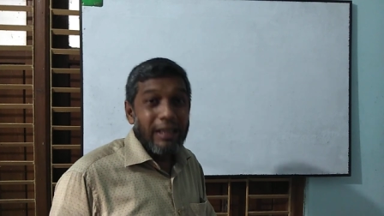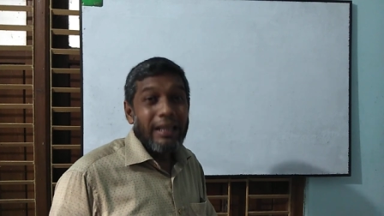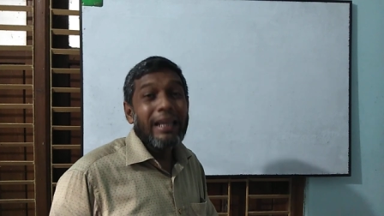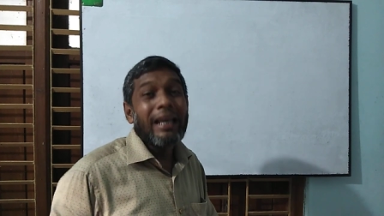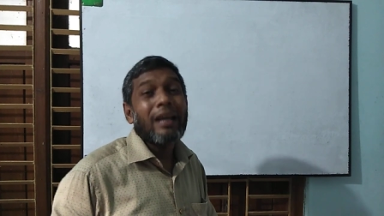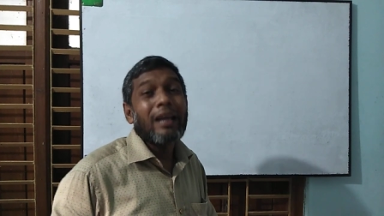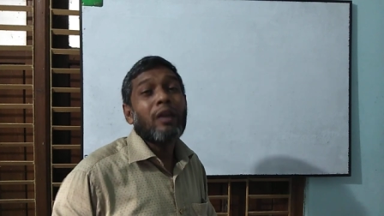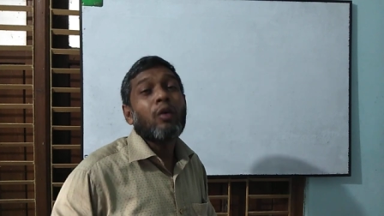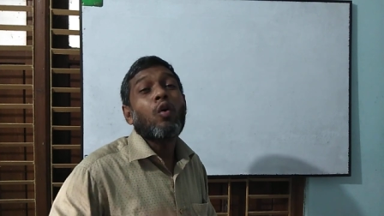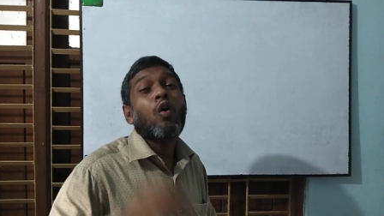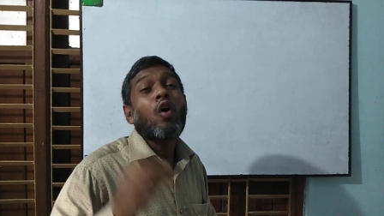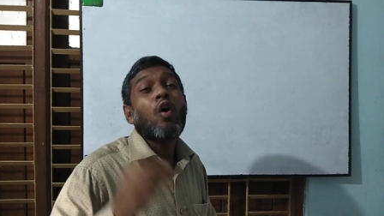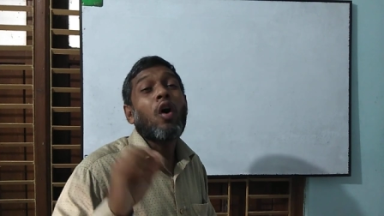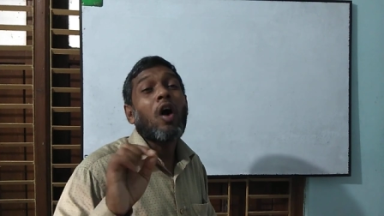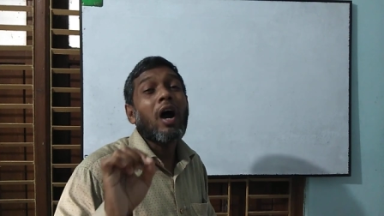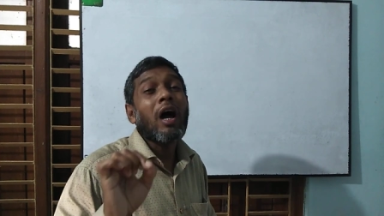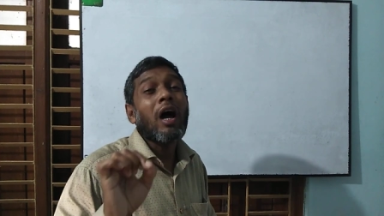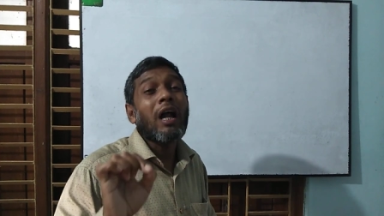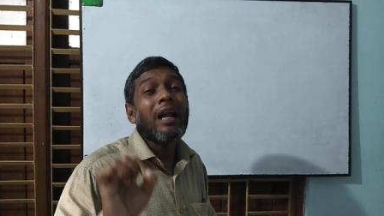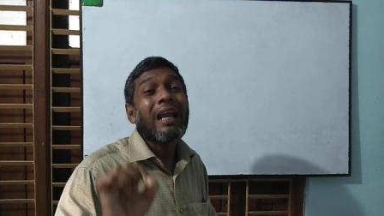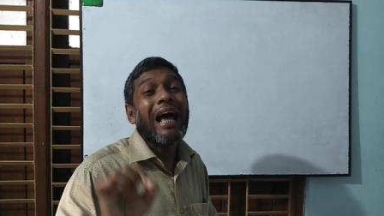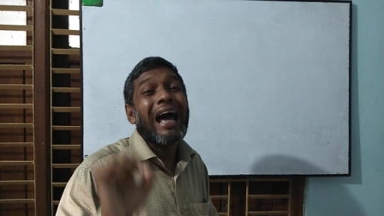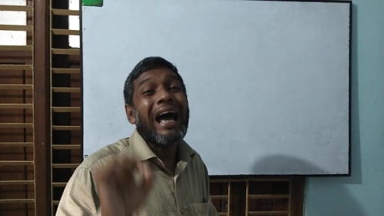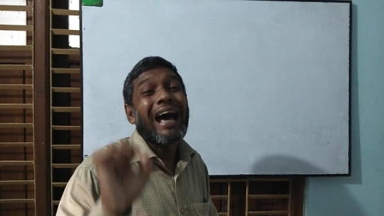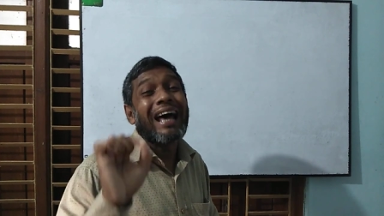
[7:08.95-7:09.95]
and
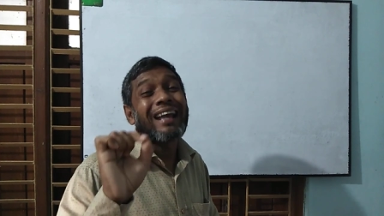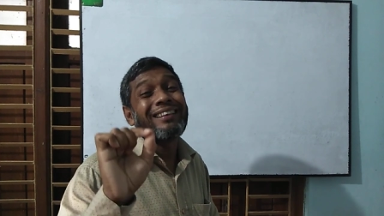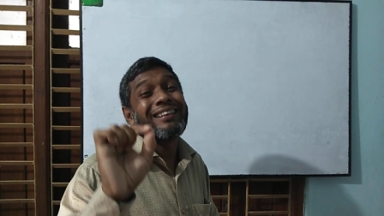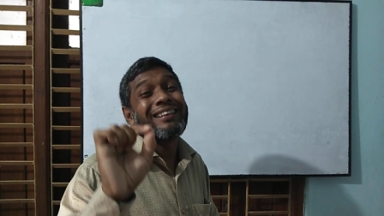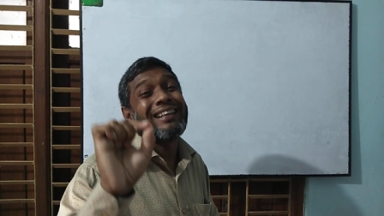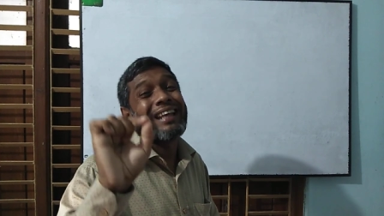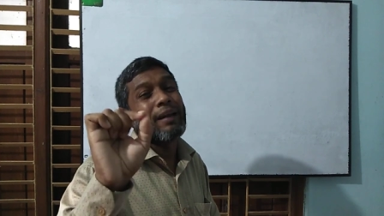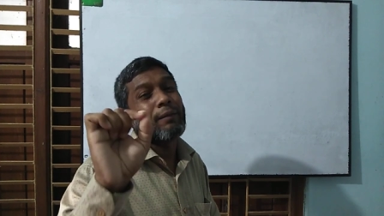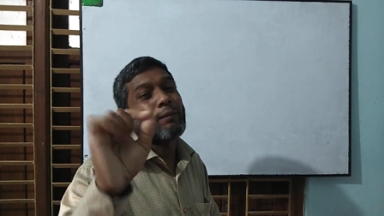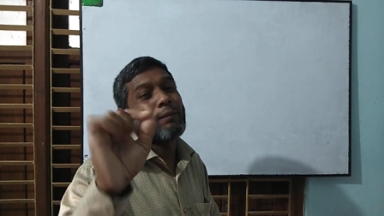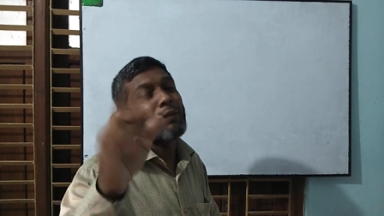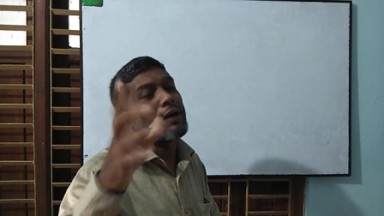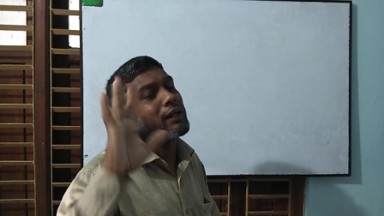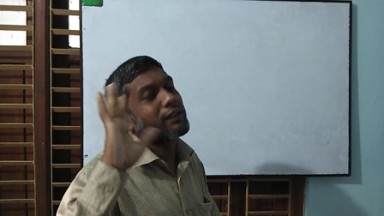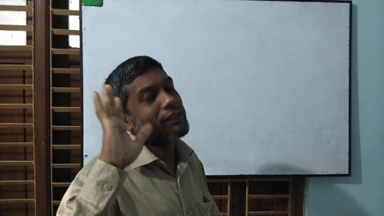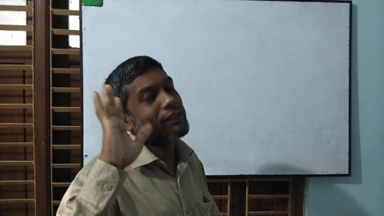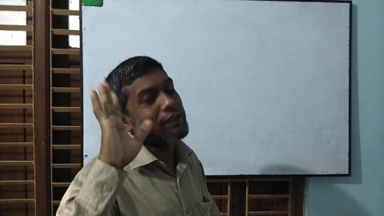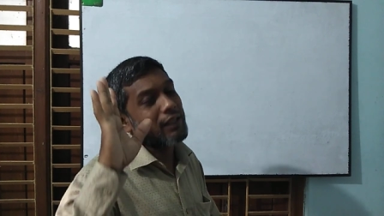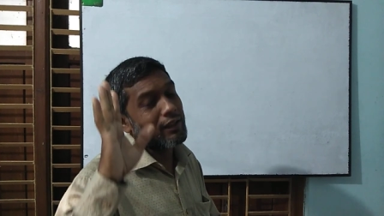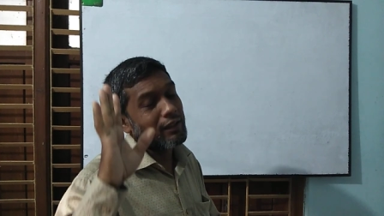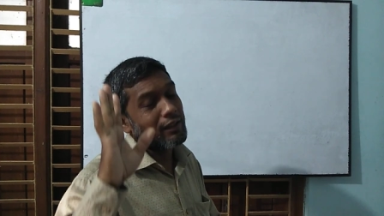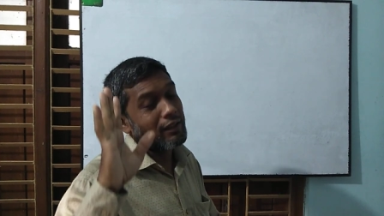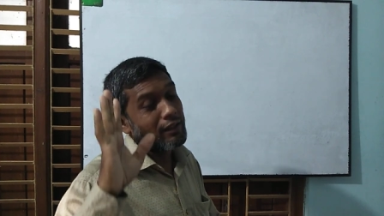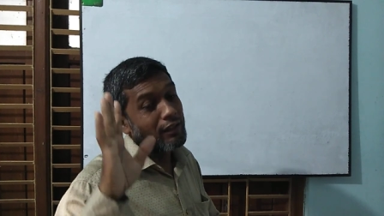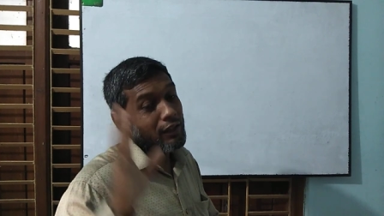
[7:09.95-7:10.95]
what are their
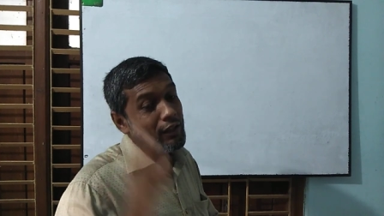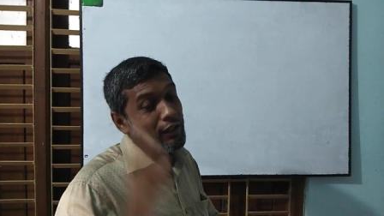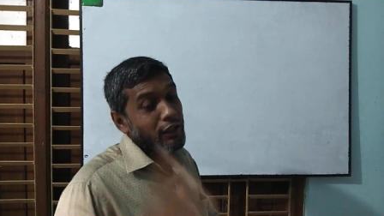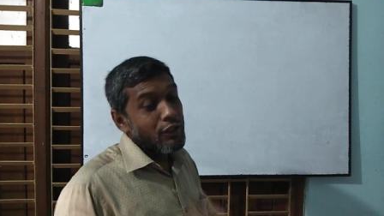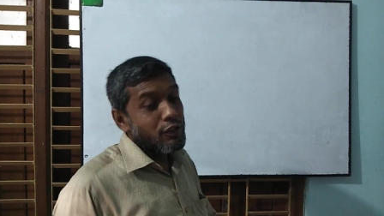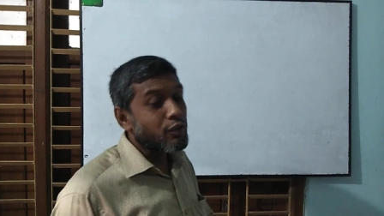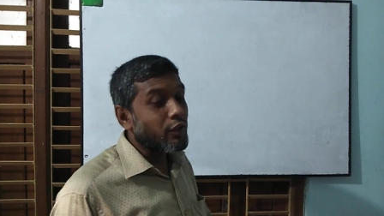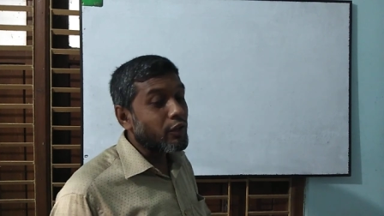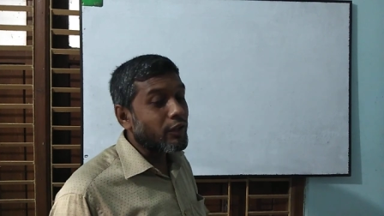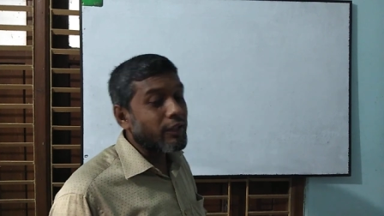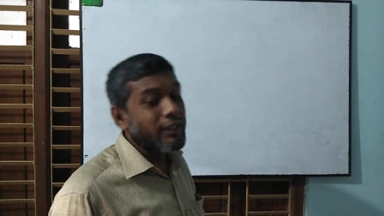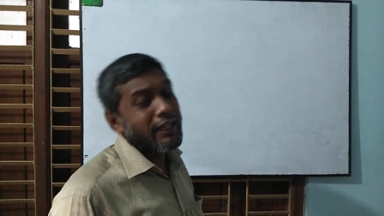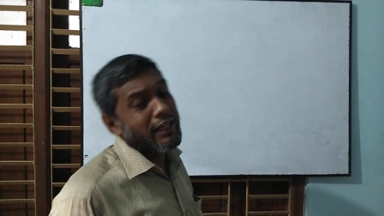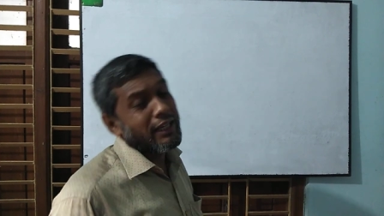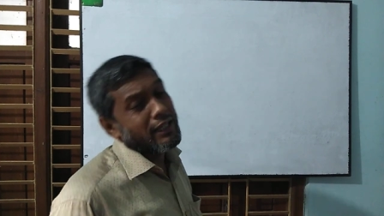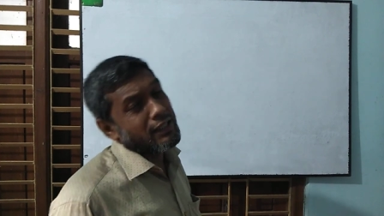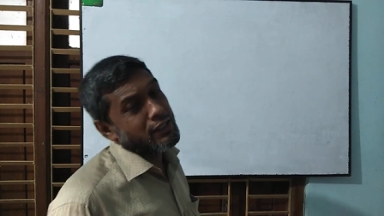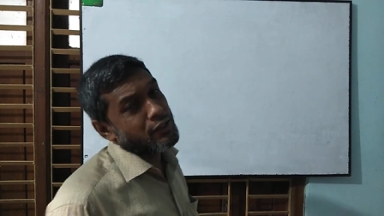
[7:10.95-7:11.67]
function. So dear